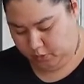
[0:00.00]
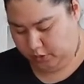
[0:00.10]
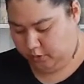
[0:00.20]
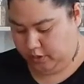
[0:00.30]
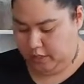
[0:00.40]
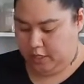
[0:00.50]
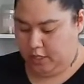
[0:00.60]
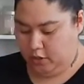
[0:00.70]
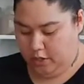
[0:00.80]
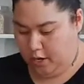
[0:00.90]
We don't need it
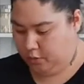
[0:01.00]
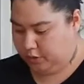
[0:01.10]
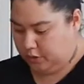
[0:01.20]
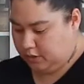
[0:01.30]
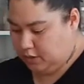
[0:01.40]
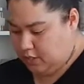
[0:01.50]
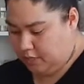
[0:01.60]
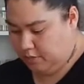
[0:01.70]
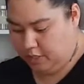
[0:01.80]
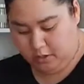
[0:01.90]
here yet, we just did
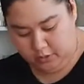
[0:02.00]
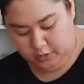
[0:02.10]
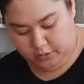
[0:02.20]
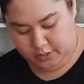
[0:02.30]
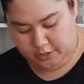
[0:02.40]
that to make it a little